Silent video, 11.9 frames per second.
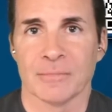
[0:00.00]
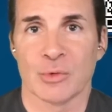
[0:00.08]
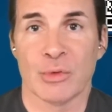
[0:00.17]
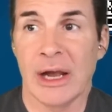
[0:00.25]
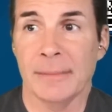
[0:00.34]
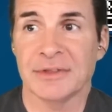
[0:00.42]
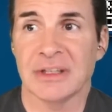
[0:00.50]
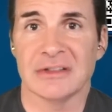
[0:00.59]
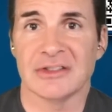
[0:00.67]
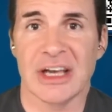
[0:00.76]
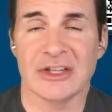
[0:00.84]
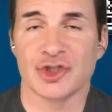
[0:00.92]
Raps didn't
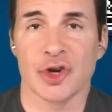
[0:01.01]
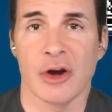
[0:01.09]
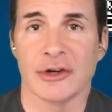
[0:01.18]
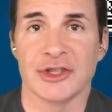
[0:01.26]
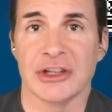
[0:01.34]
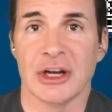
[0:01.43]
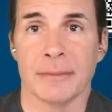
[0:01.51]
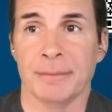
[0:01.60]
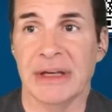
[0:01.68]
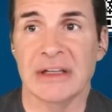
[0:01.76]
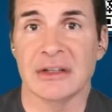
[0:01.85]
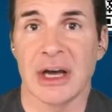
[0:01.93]
say charge in there and
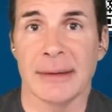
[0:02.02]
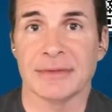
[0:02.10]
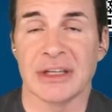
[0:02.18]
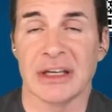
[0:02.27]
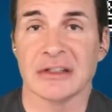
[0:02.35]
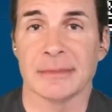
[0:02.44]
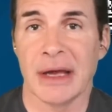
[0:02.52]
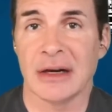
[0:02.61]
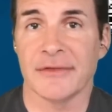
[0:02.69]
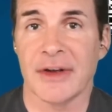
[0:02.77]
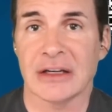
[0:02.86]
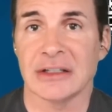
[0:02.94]
beat cops. Did. As a matter
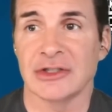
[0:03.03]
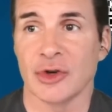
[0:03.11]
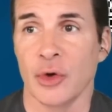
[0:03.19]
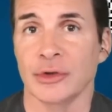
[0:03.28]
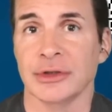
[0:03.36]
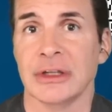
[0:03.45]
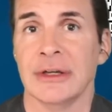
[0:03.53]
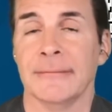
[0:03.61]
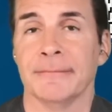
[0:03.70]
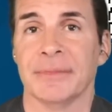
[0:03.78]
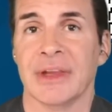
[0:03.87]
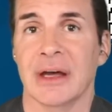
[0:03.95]
of fact, he told
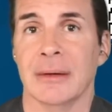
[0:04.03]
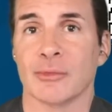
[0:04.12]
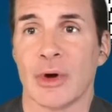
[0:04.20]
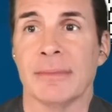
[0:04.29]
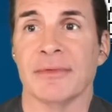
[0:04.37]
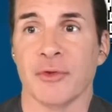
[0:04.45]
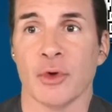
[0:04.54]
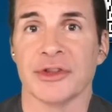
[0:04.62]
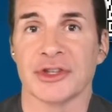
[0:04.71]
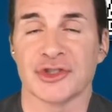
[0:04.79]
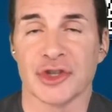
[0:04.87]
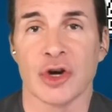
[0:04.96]
um, right before
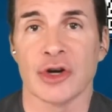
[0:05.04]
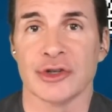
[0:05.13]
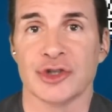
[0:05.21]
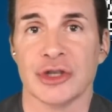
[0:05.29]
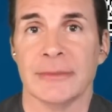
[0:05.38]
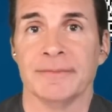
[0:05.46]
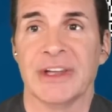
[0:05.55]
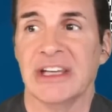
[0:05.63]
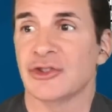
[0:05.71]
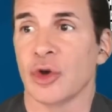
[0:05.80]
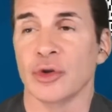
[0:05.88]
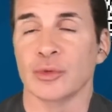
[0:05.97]
the surge, he
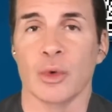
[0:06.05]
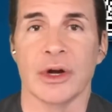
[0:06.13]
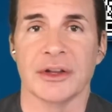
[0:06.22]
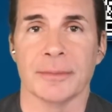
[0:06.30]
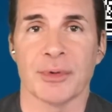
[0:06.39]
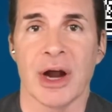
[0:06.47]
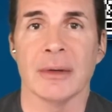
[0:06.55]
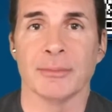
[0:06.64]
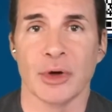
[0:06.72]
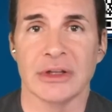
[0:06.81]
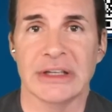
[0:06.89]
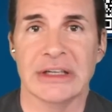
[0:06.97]
told one of the Proud
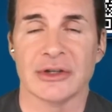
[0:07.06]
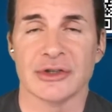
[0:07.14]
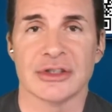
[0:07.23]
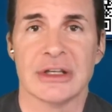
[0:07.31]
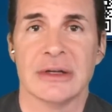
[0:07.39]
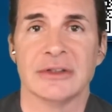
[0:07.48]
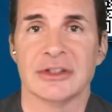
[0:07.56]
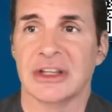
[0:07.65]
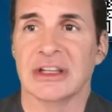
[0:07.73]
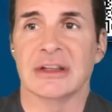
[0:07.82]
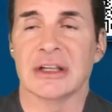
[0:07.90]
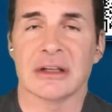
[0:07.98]
Boy leaders th- the